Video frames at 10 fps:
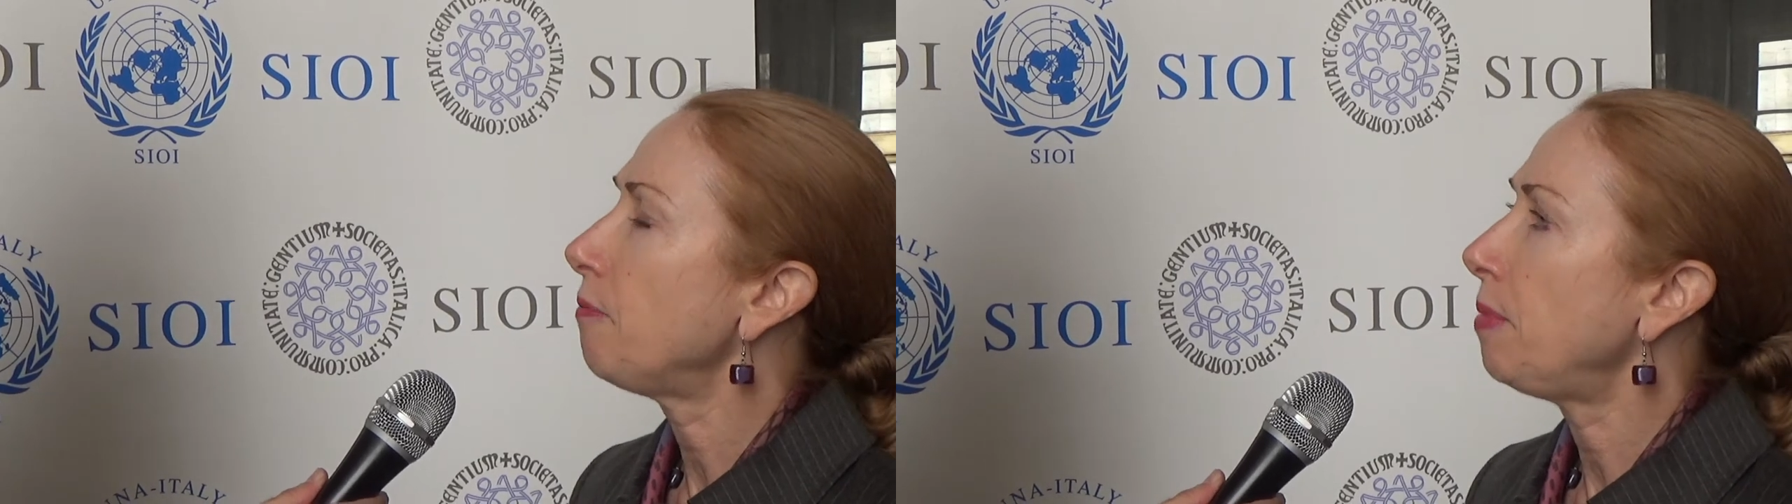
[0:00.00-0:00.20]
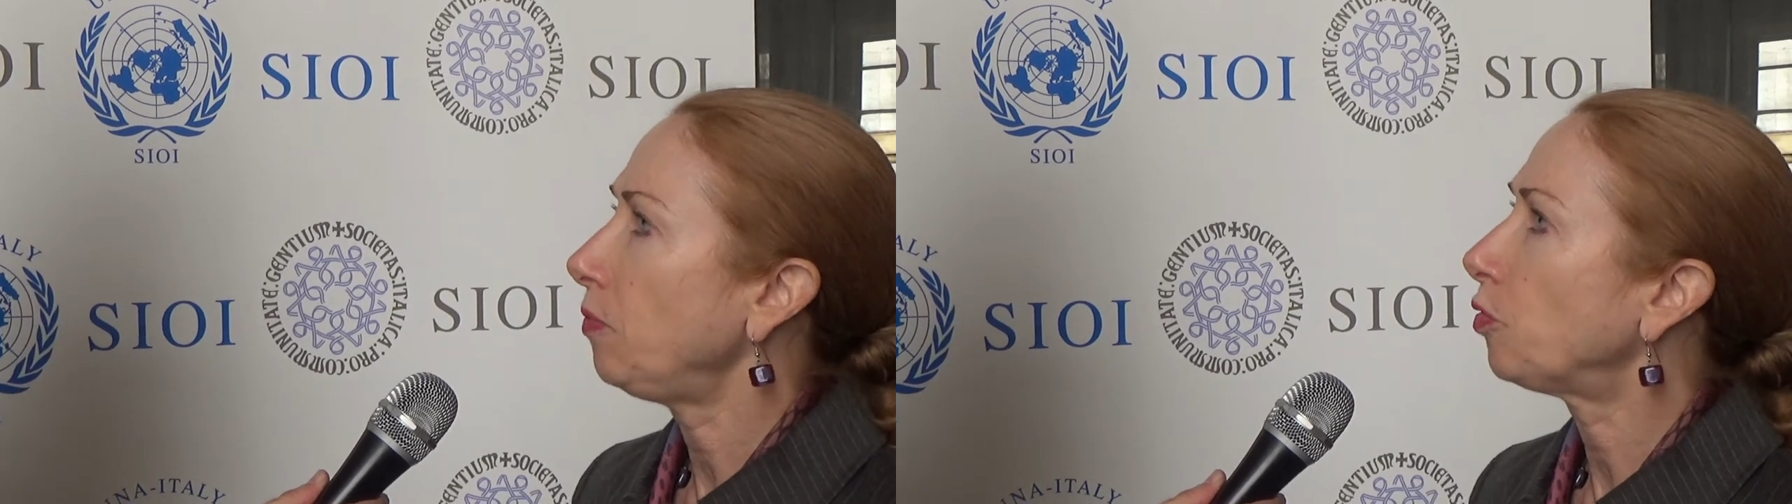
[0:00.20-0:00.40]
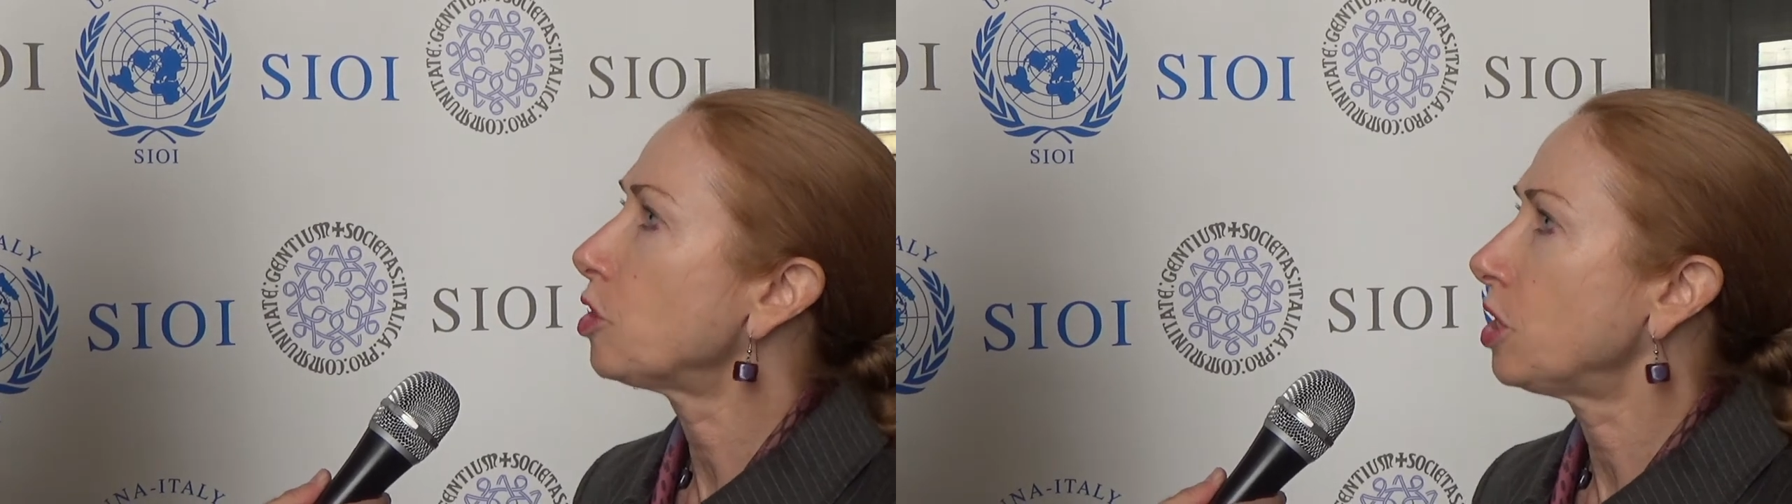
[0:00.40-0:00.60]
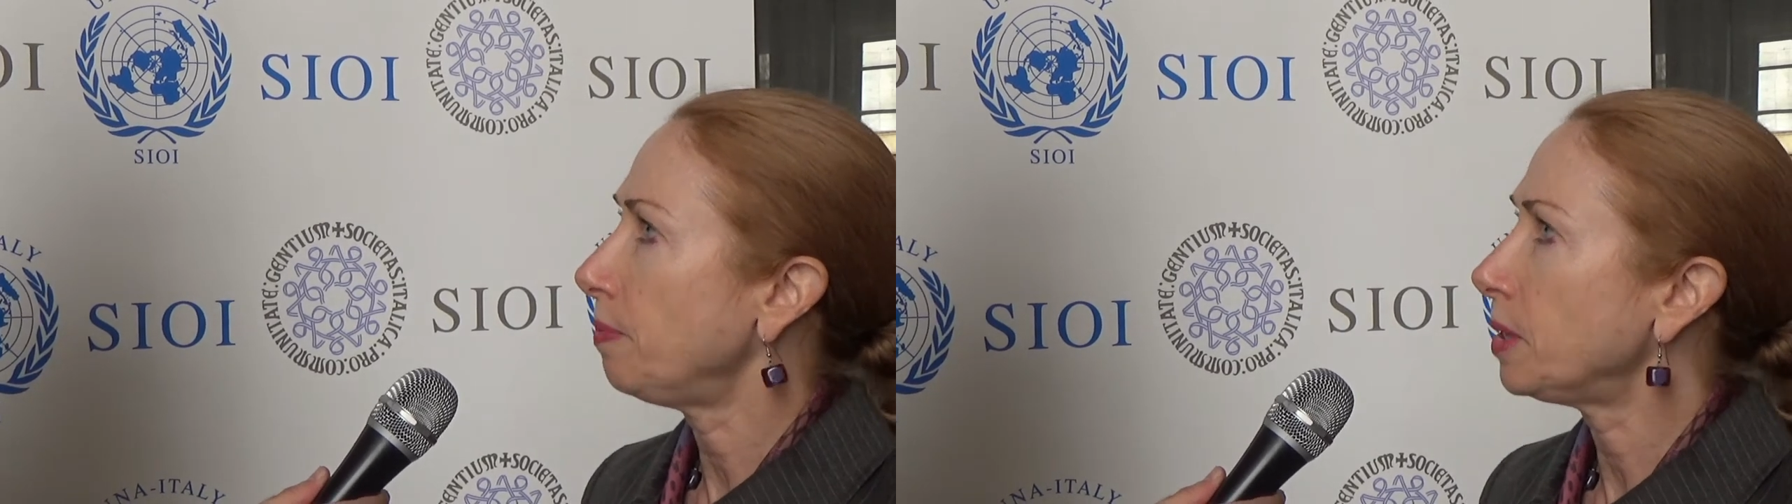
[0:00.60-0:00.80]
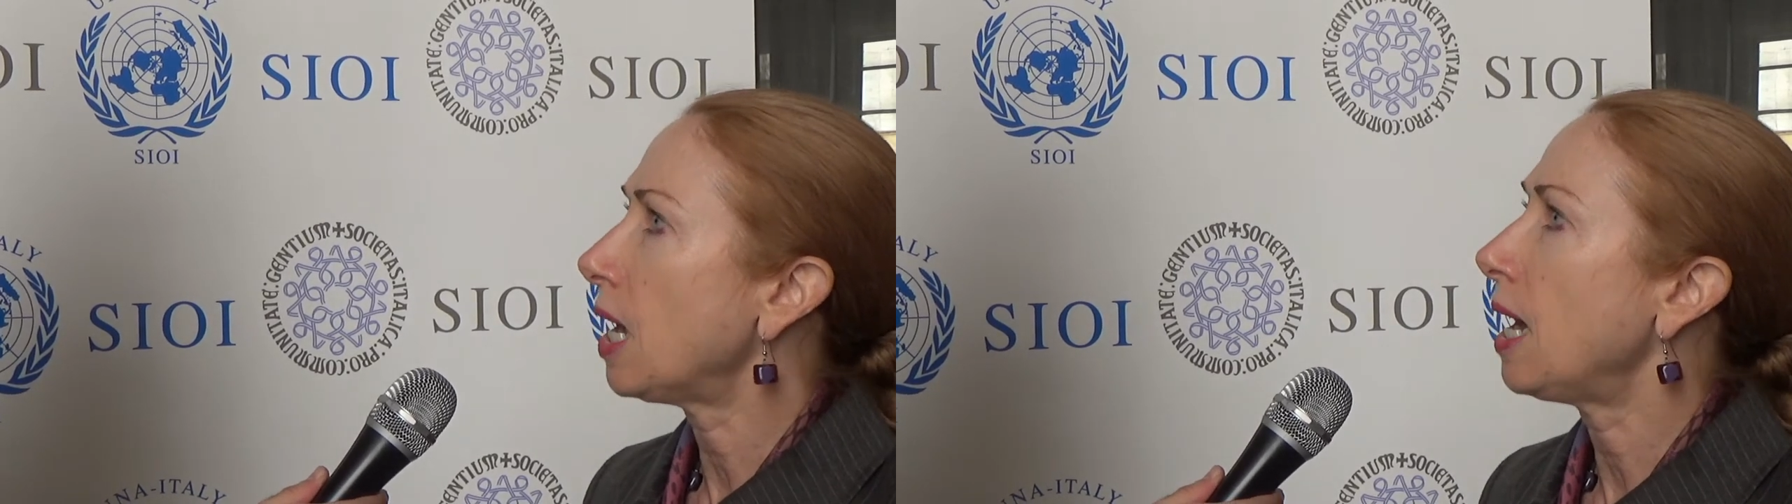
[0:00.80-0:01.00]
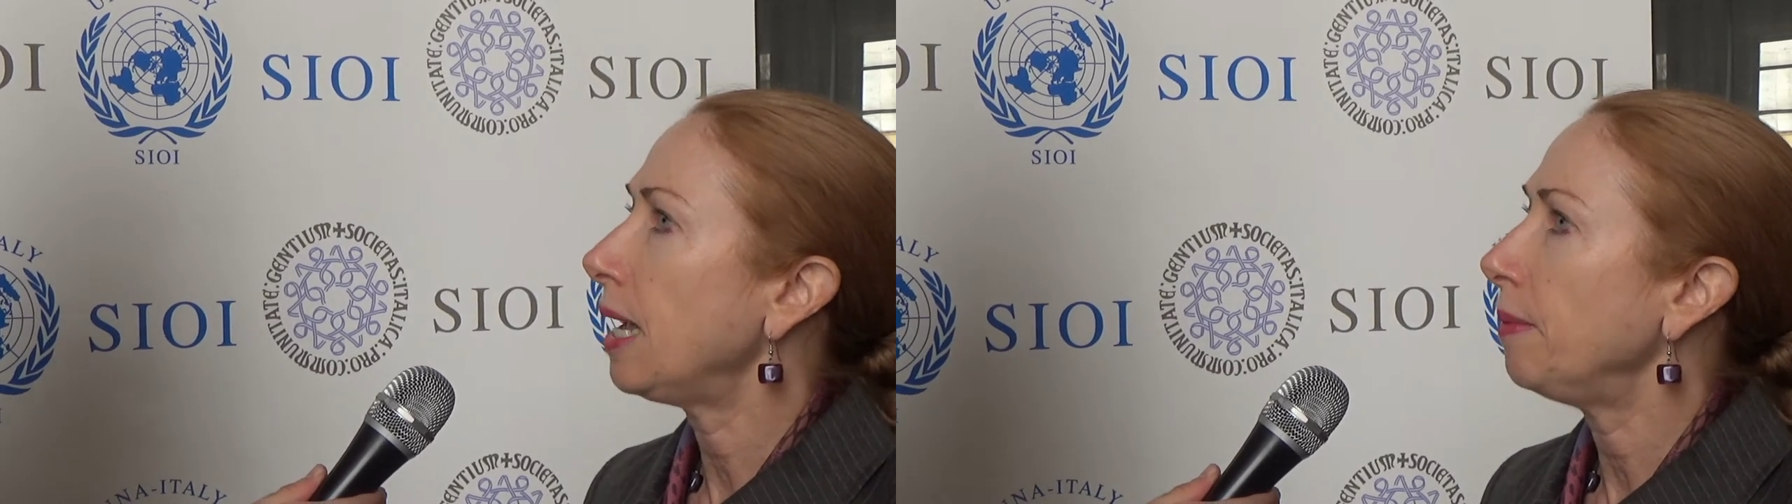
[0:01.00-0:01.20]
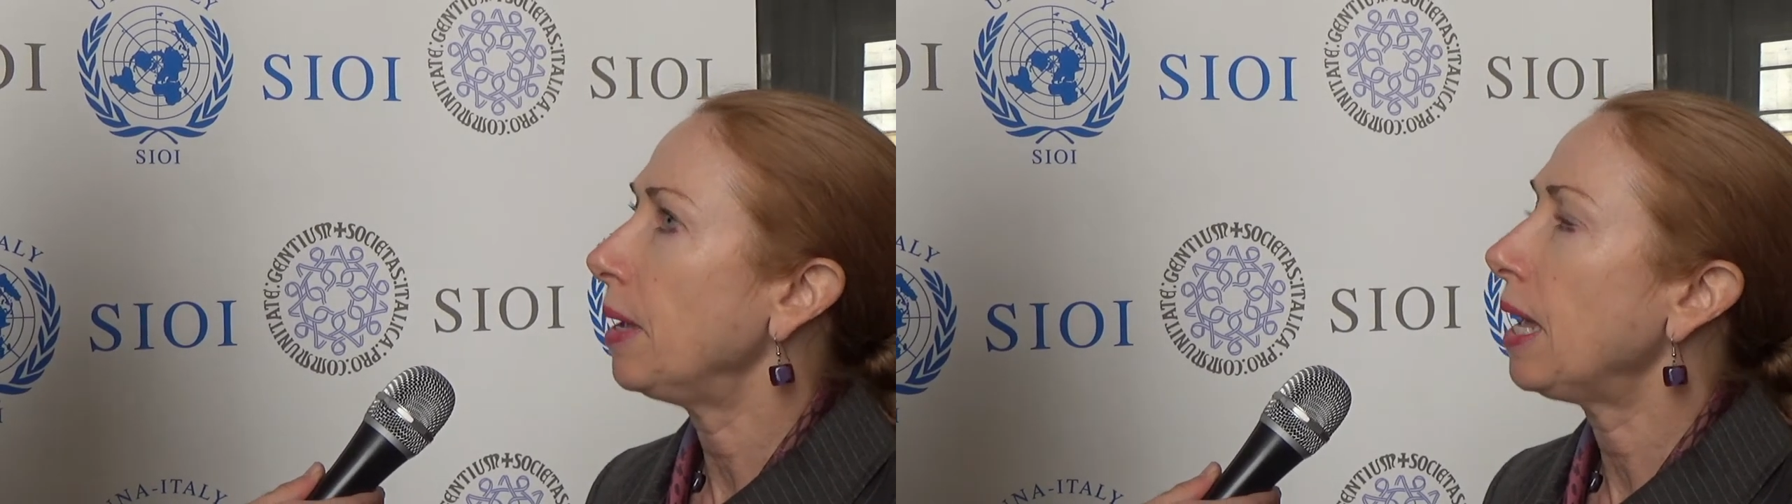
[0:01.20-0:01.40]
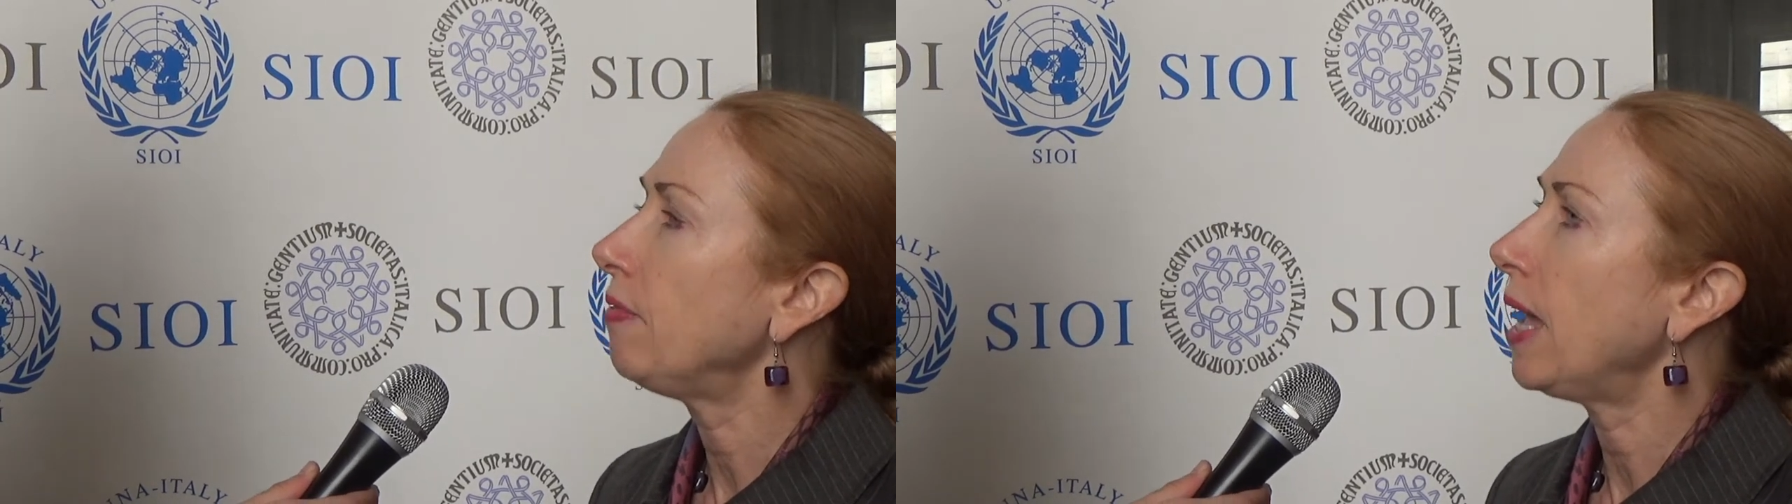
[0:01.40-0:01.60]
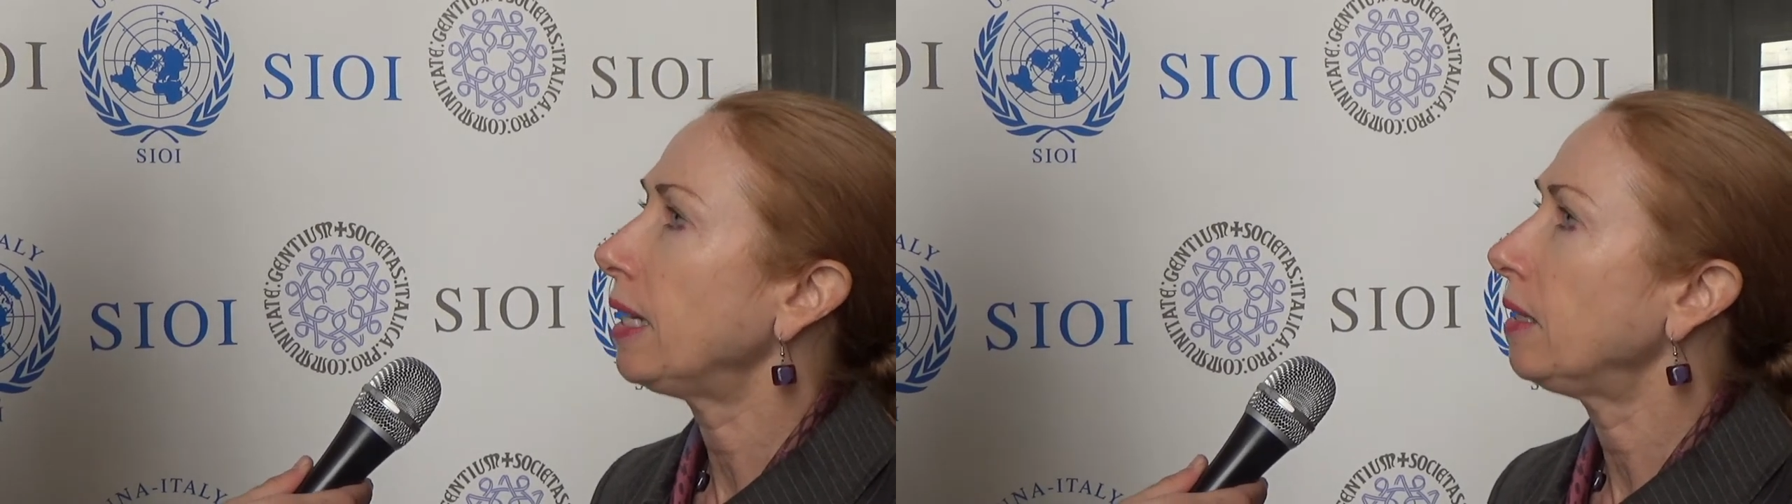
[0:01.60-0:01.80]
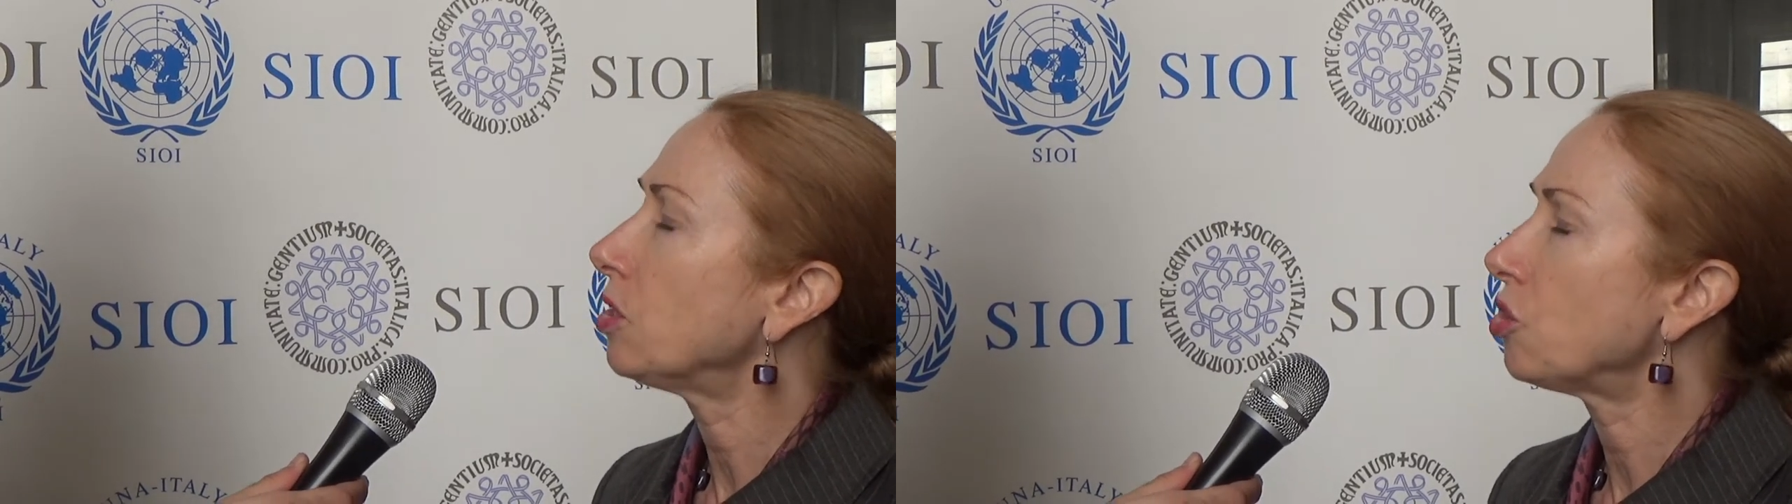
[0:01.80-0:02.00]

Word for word: have been for some time, and that